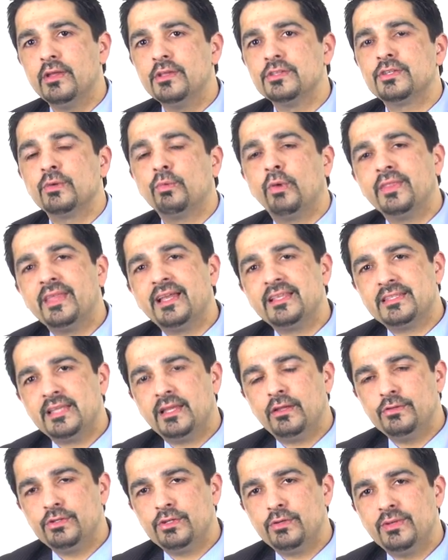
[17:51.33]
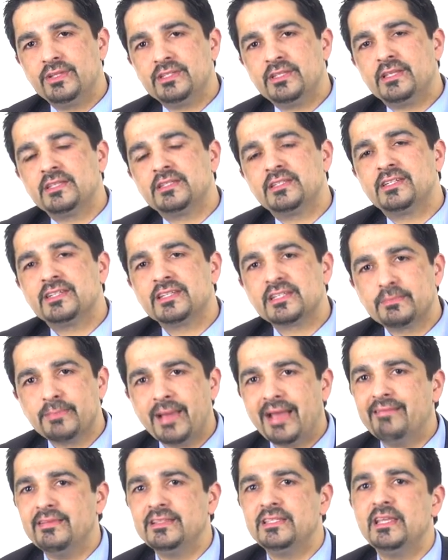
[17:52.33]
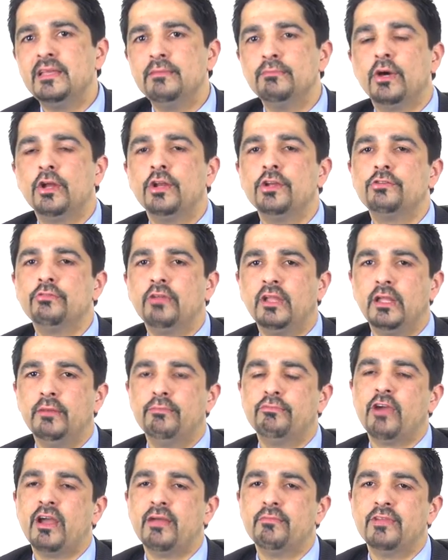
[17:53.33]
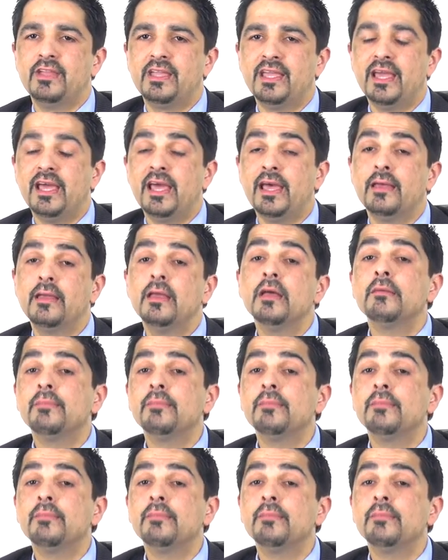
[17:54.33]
So what that tells you is there's disparity in monitoring in primary care.